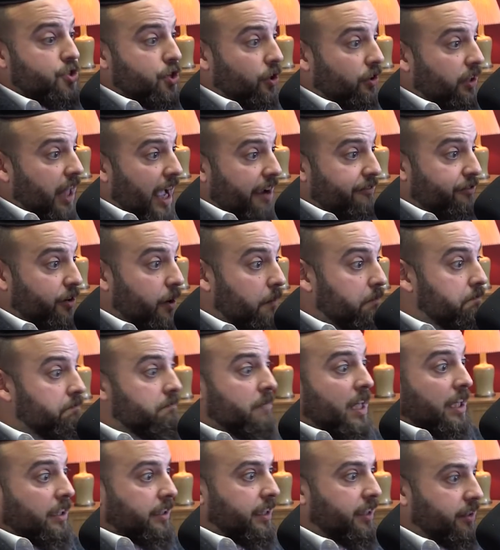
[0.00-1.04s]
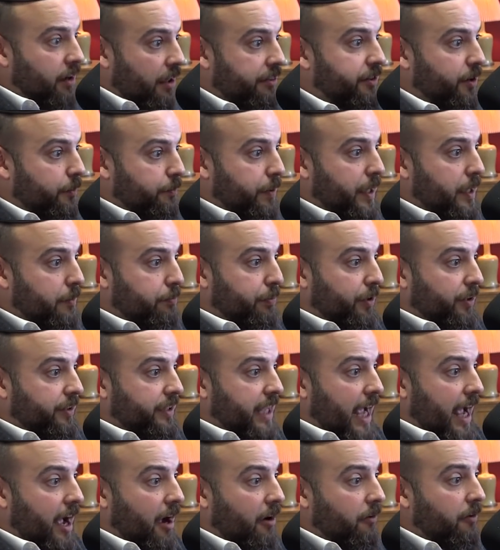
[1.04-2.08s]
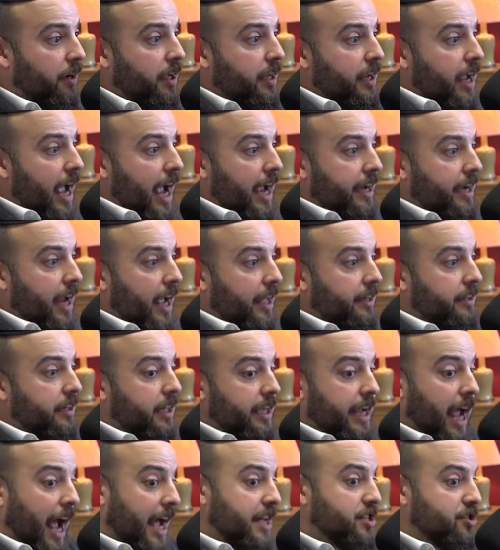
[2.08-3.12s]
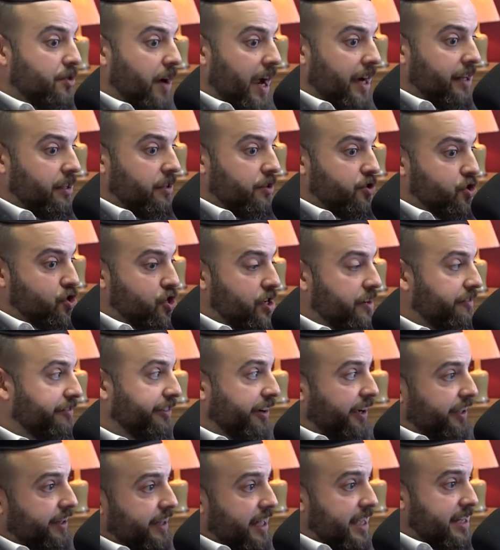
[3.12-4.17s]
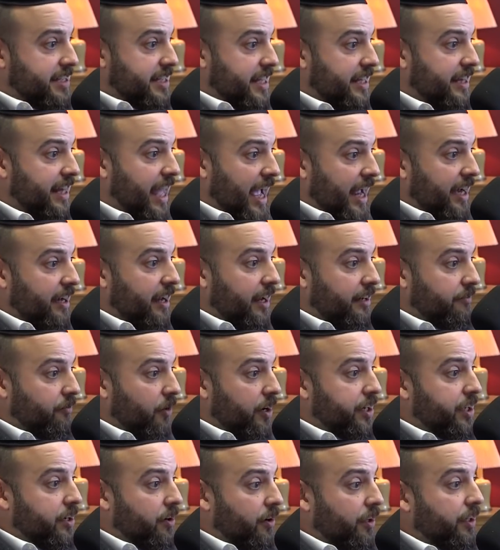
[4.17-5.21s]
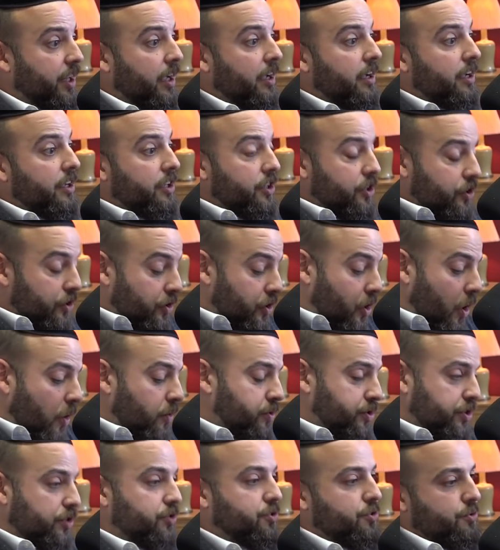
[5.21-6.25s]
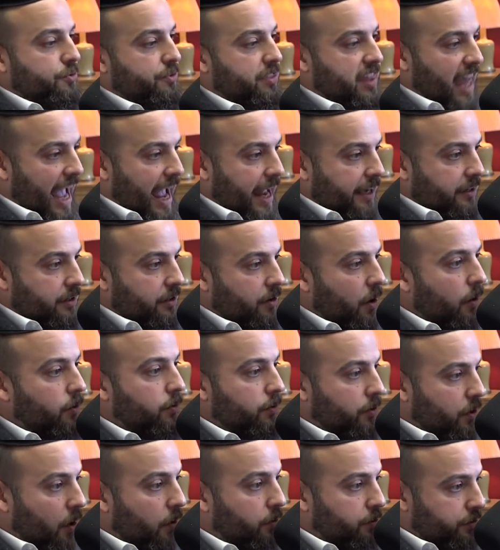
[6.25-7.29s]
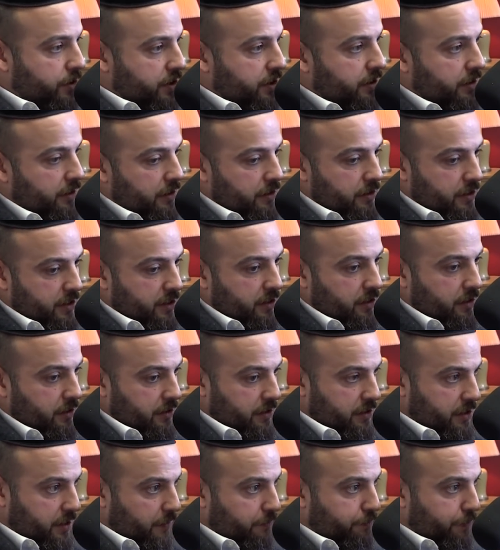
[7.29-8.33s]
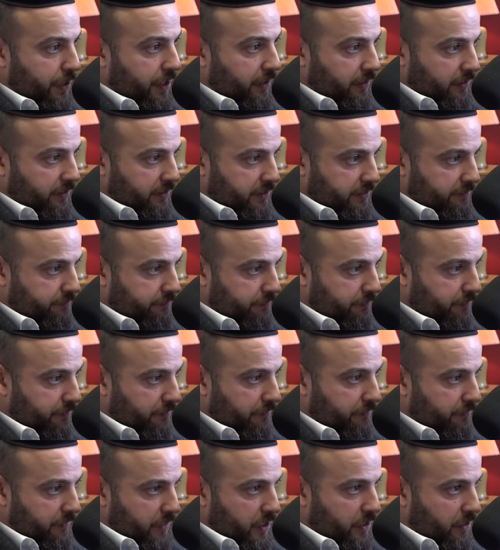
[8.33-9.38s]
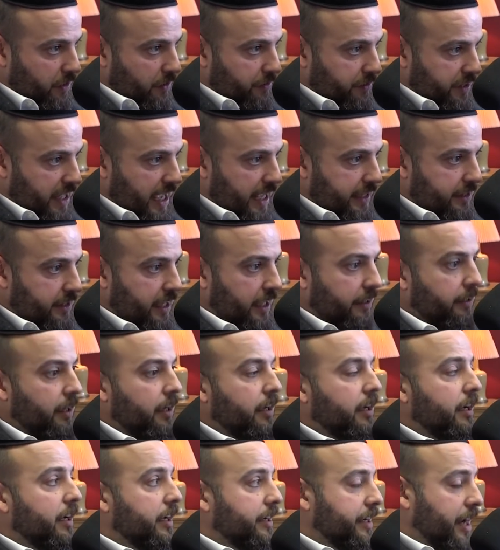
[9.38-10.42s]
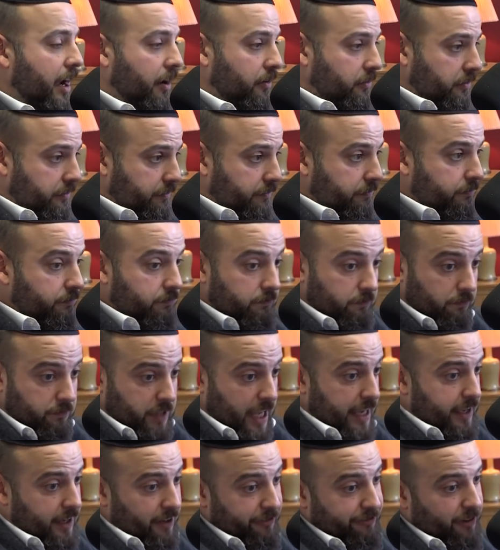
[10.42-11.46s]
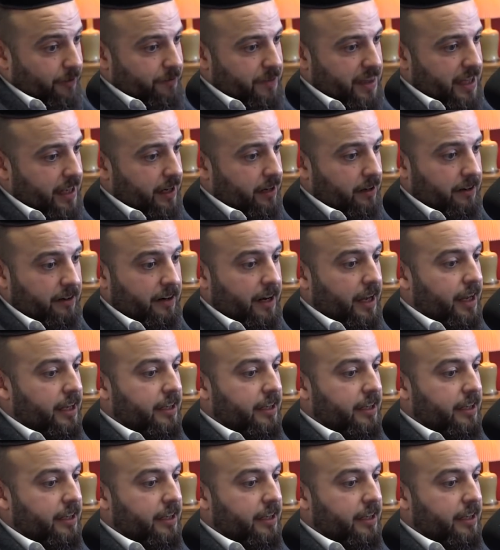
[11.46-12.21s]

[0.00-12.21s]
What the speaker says: your life with a million other people now and the guys you had in yeshiva and this and that and what do you call it? Go to do that. Go to build, that. Now, taking it from there,